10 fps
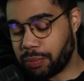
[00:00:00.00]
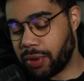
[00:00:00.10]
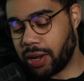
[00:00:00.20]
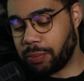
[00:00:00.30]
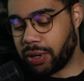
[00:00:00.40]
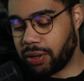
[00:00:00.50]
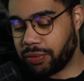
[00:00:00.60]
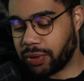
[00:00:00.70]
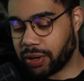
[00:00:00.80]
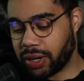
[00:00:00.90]
made me
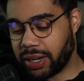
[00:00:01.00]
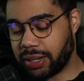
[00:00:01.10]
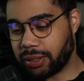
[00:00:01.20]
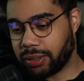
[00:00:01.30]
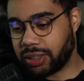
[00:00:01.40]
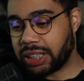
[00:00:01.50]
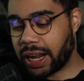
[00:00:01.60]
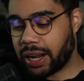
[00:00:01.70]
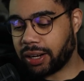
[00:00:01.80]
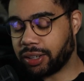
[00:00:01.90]
very
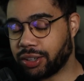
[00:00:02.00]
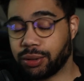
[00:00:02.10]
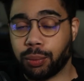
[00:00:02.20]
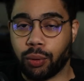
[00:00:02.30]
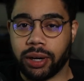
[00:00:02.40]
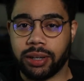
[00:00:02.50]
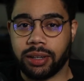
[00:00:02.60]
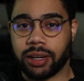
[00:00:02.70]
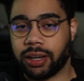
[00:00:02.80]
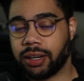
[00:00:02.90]
sad and
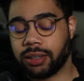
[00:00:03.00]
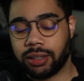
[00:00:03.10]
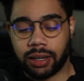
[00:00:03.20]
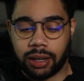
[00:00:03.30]
disappointed, and